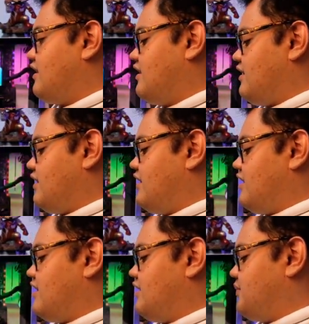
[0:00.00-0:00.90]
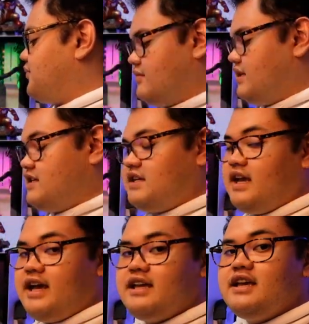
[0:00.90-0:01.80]
the
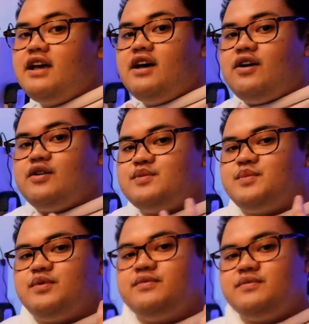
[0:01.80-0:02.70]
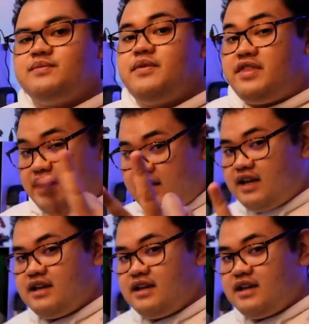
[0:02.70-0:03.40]
DJI Osmo 3,